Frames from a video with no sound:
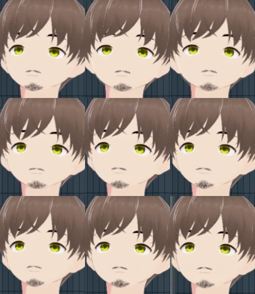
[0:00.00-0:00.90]
Oh my
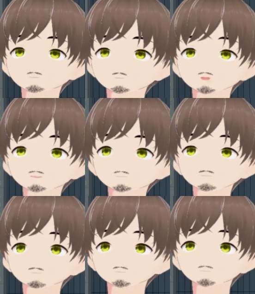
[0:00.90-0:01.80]
god, what is this
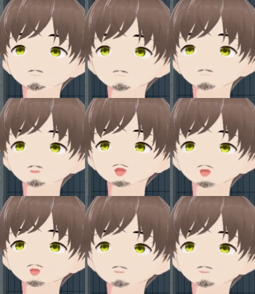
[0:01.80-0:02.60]
one? The wide?